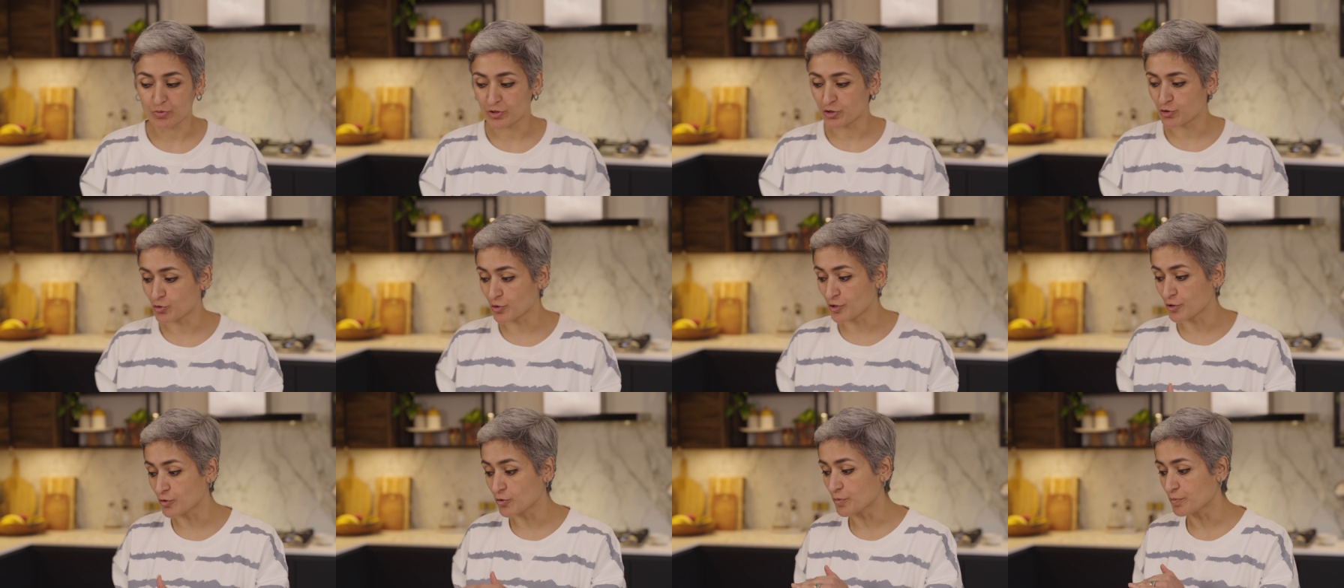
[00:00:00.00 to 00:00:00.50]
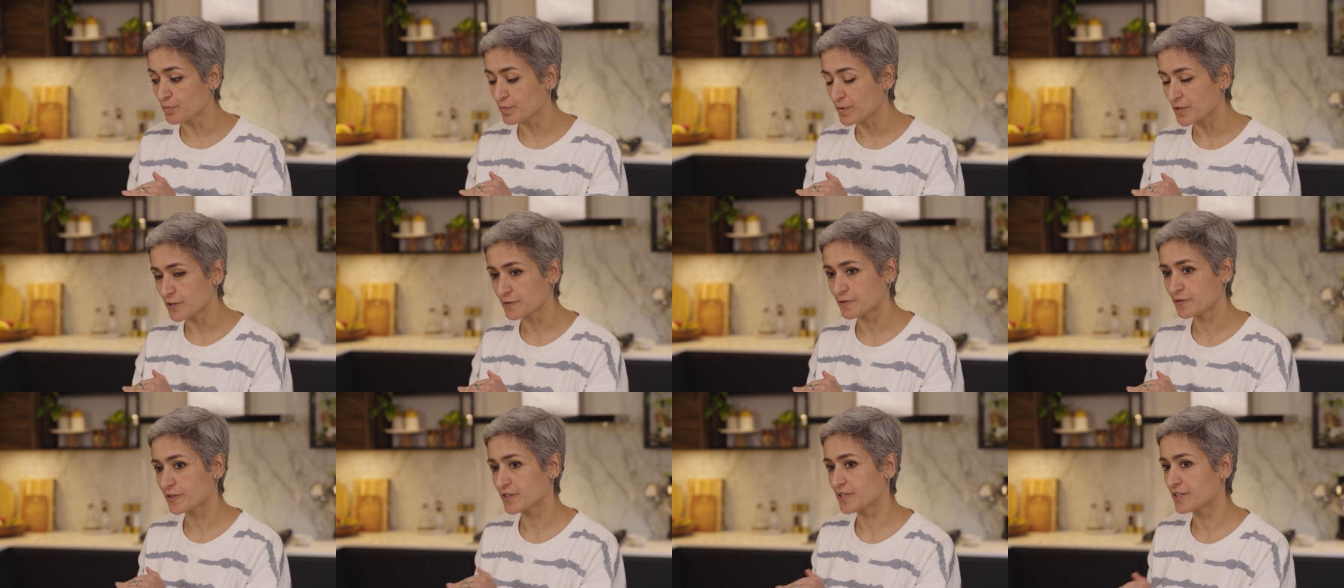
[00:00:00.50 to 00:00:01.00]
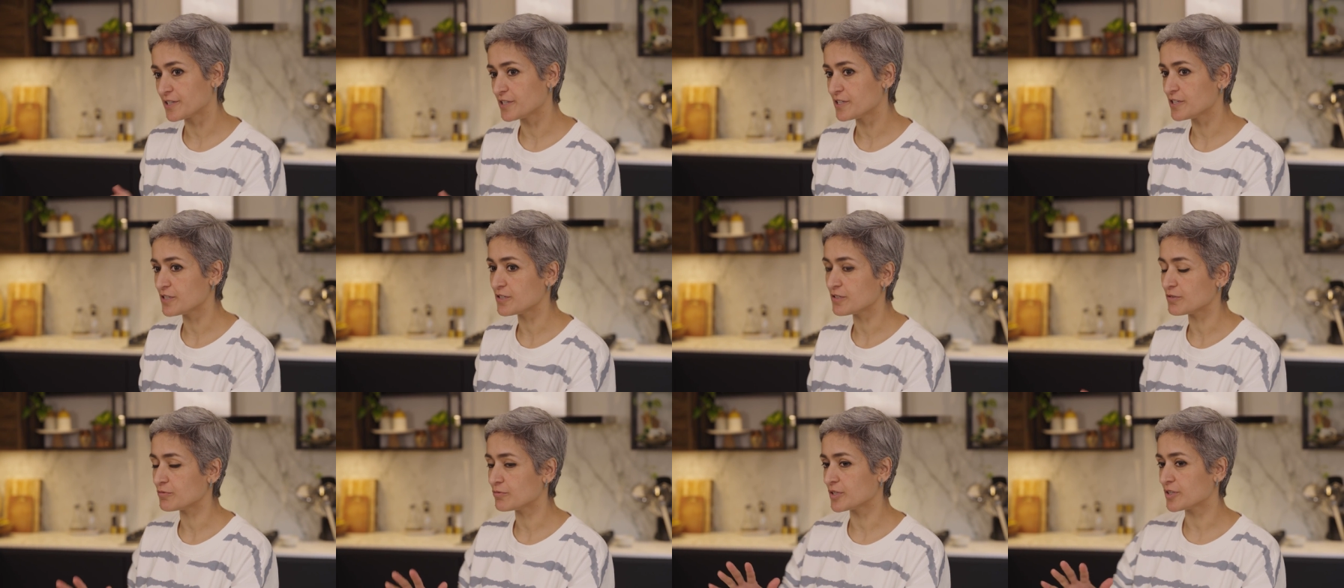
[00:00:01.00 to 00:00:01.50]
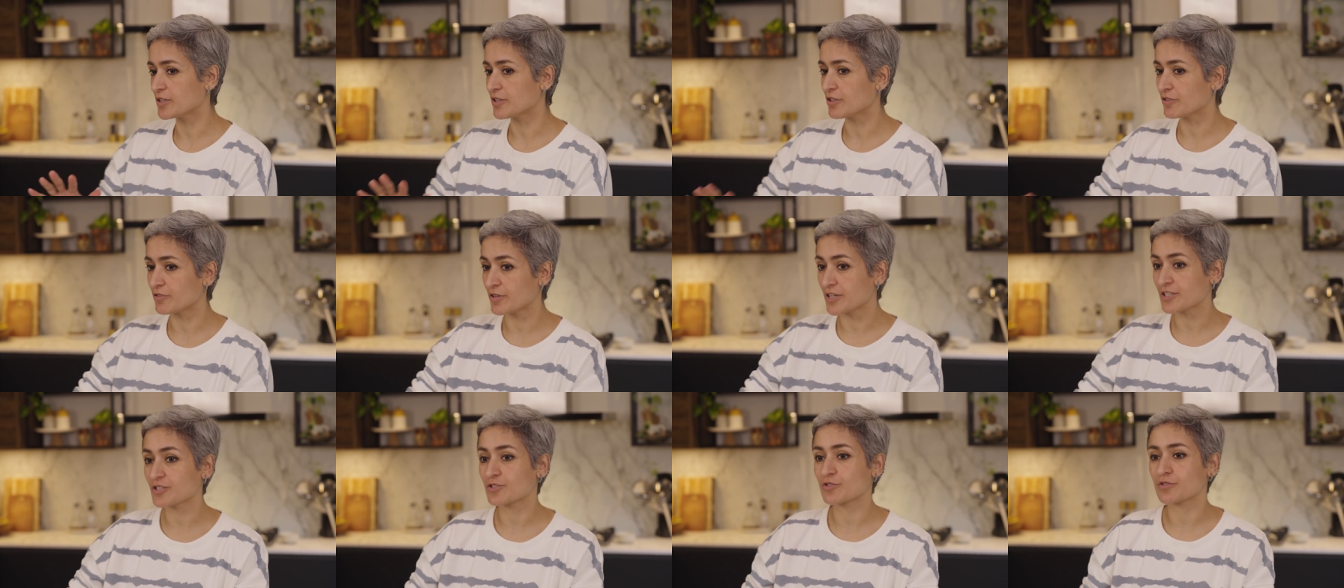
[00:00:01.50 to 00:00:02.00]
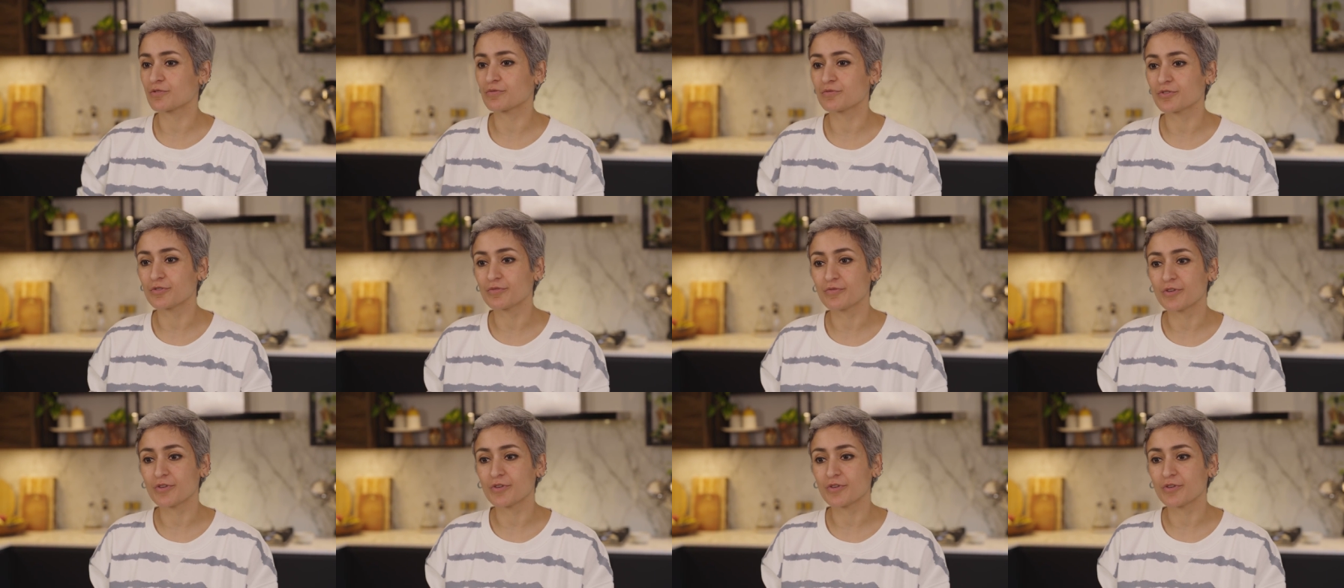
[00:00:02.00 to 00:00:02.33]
which will go perfectly with the rest of the